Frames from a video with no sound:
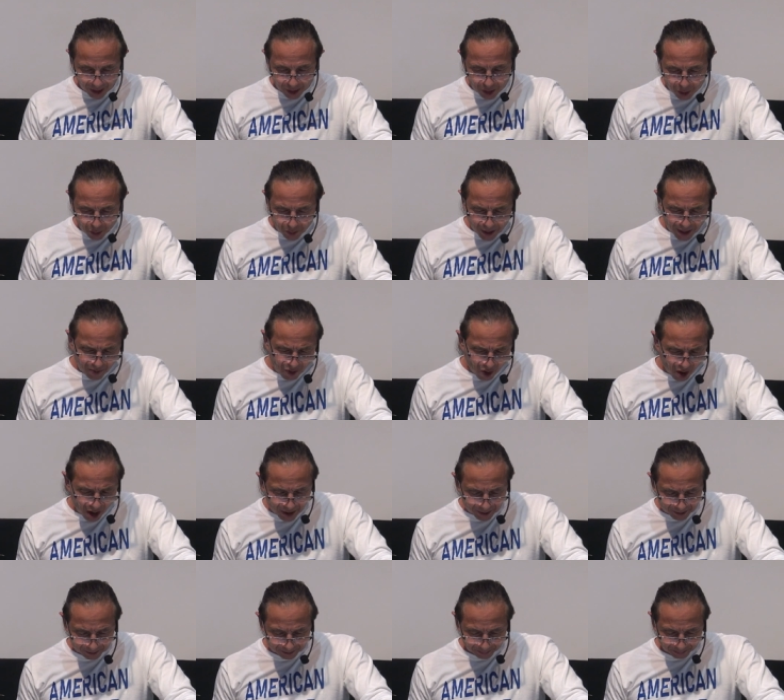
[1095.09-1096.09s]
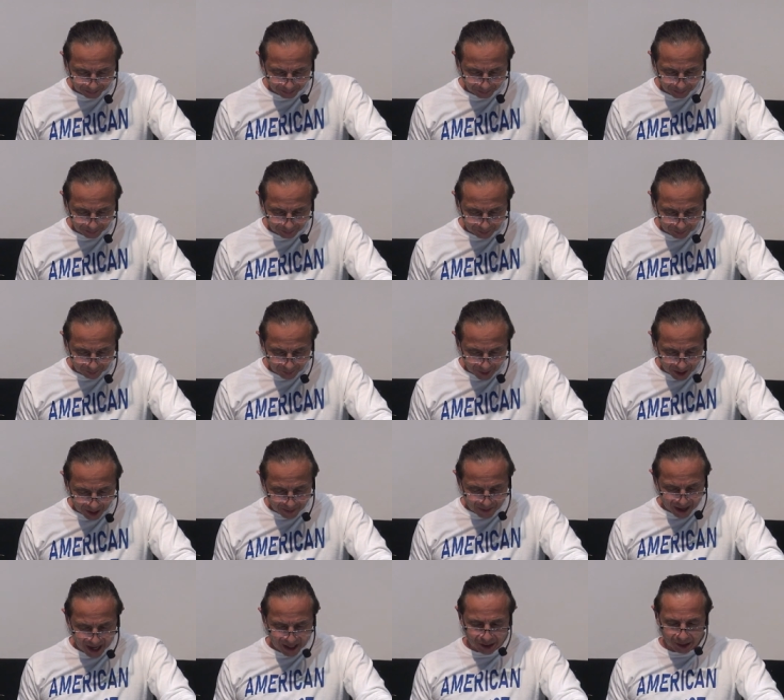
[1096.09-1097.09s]
and you eat what? He
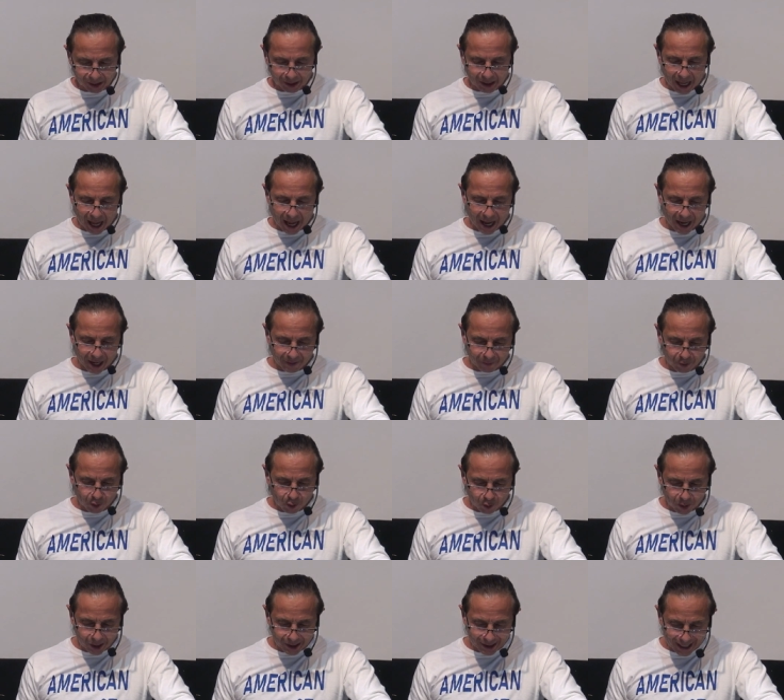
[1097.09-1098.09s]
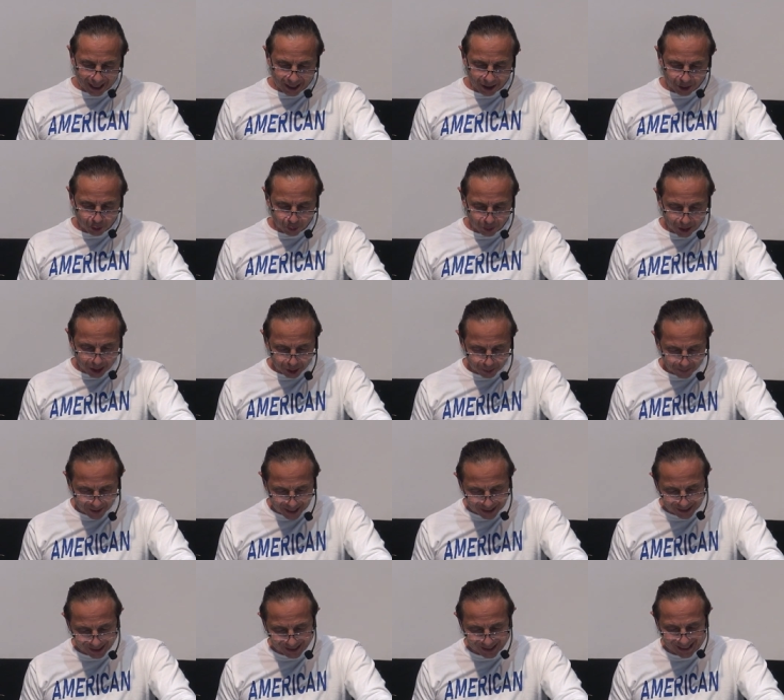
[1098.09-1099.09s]
made alive who were dead in
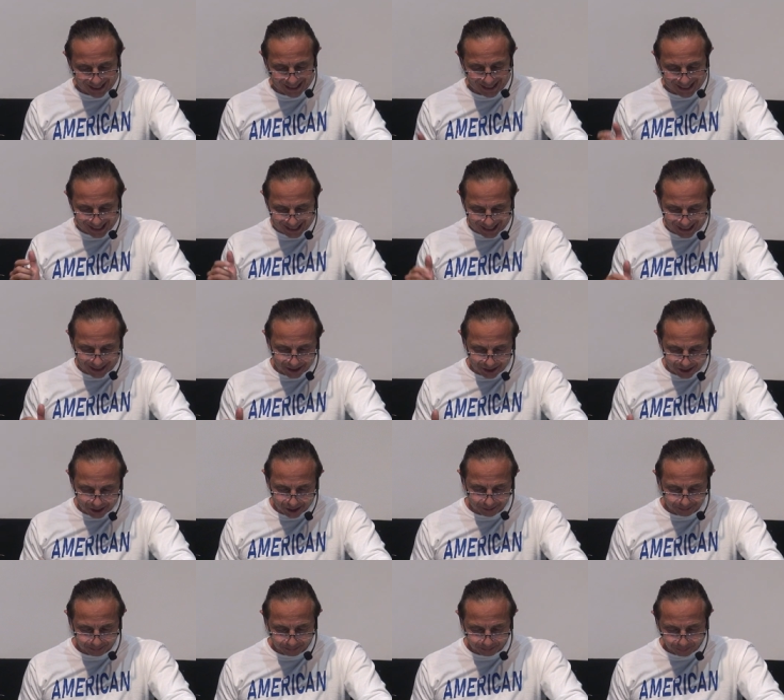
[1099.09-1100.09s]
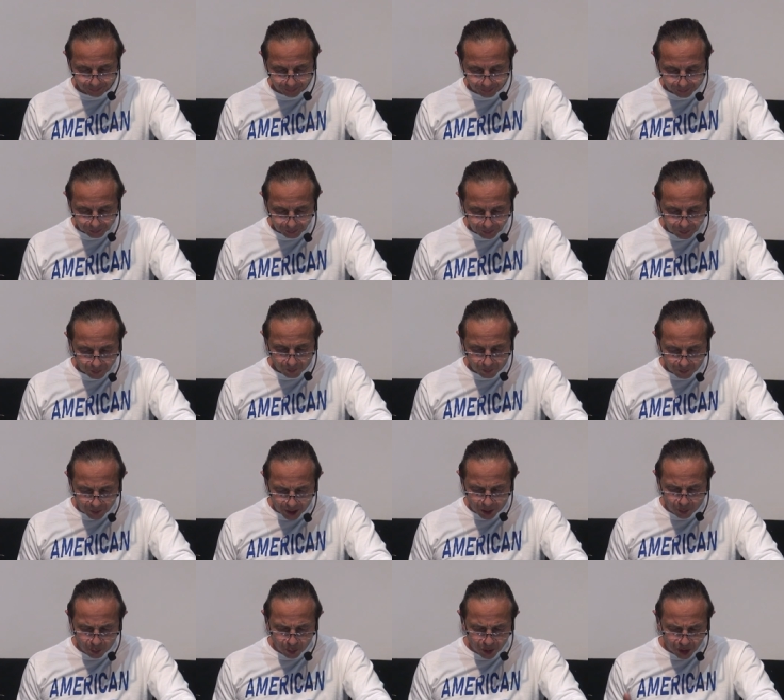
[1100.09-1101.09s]
trespasses and sins,
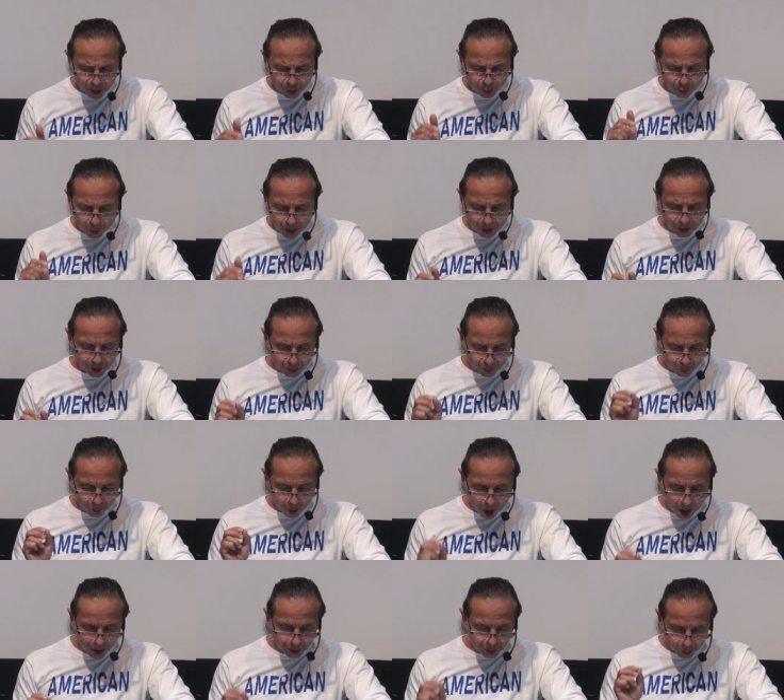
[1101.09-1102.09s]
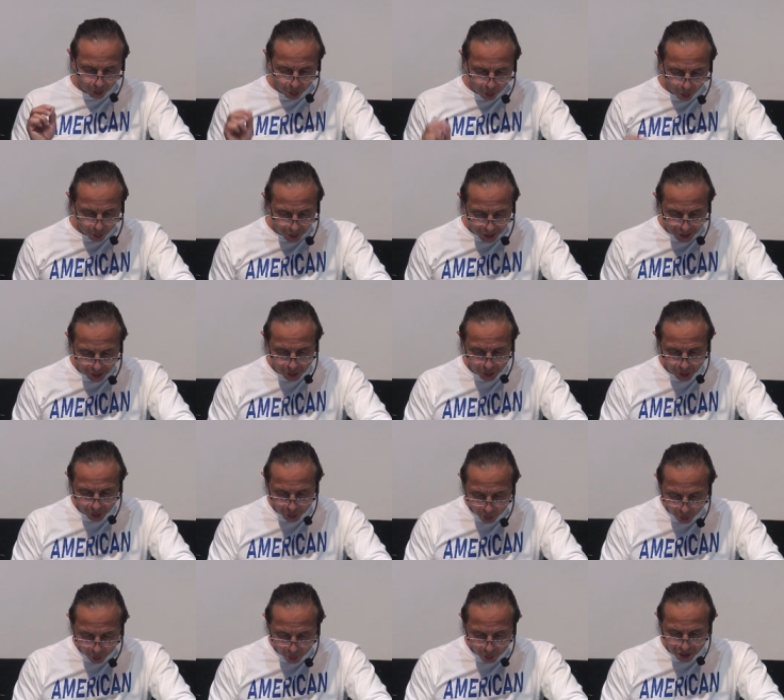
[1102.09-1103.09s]
in which you once walked according to the
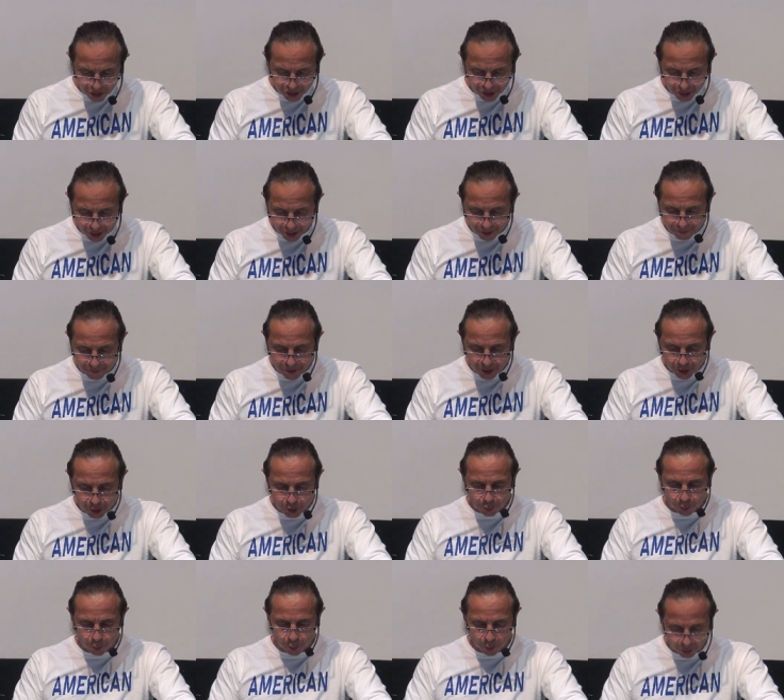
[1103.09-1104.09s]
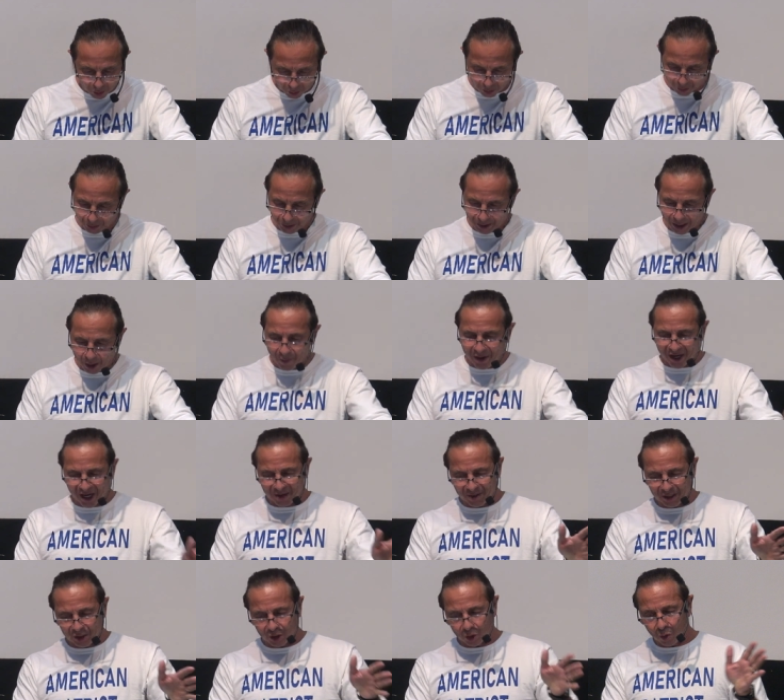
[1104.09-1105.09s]
course of this world. Now, wait a
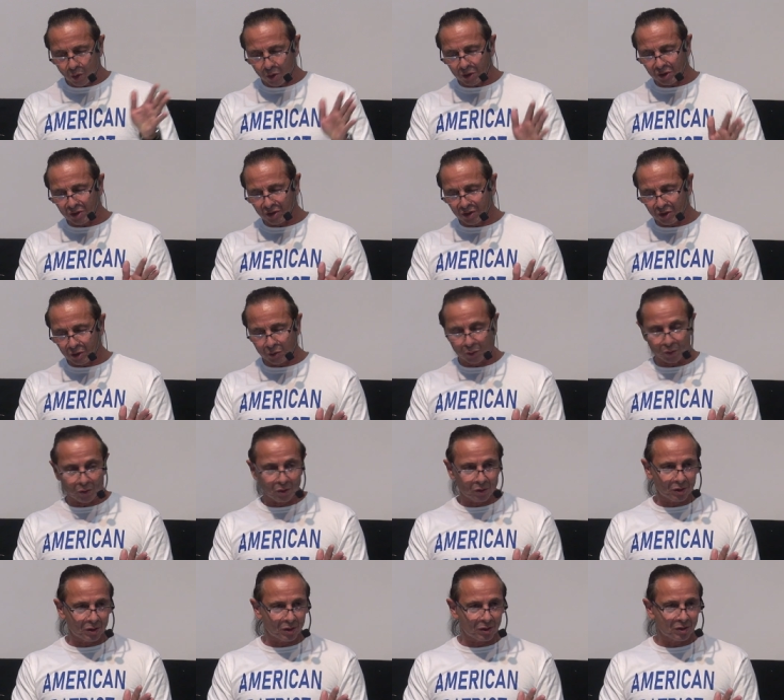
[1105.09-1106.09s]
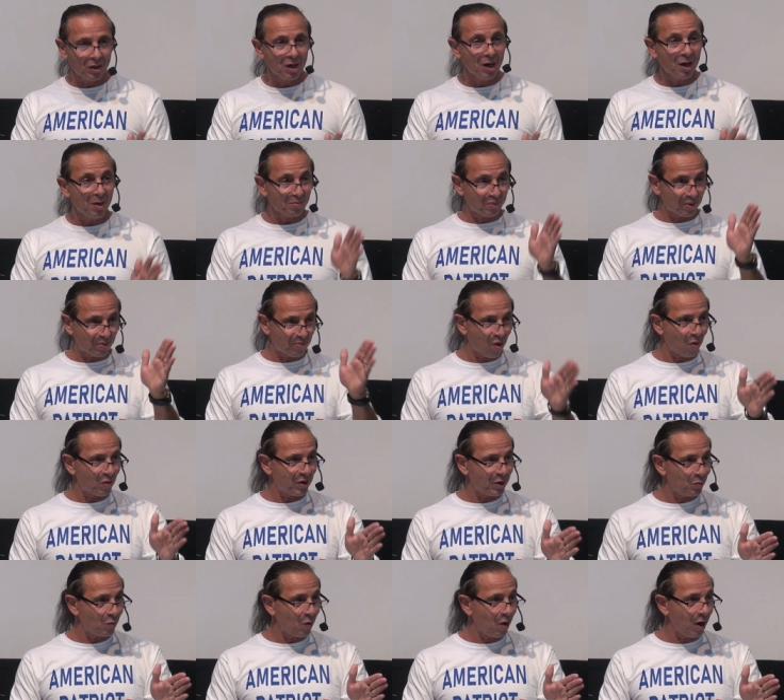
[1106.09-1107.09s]
minute. The course of this world is
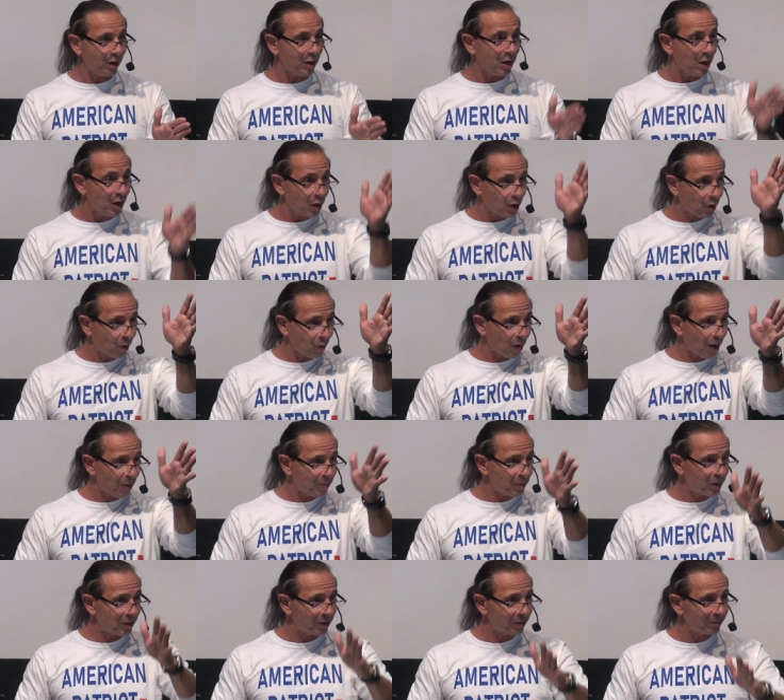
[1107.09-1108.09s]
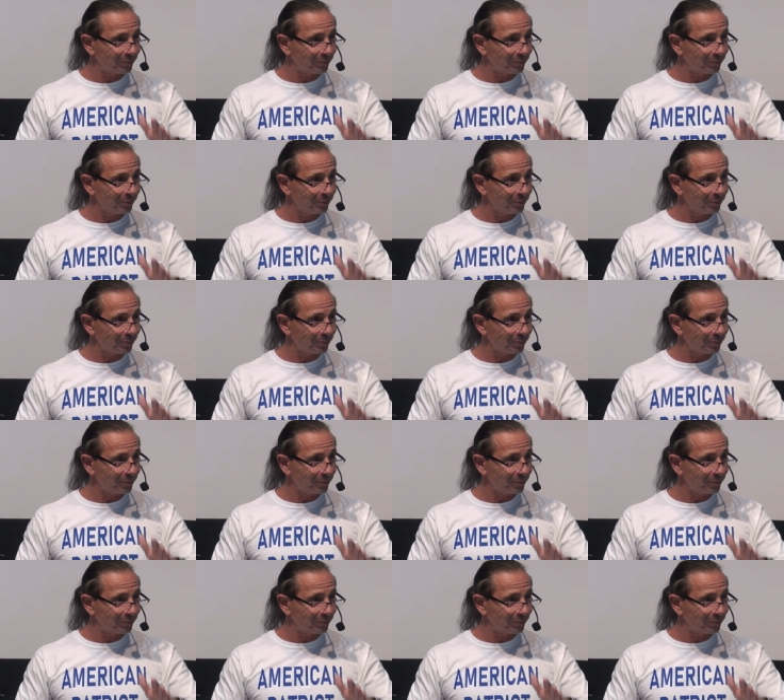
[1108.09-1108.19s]
promoting what? Corruption.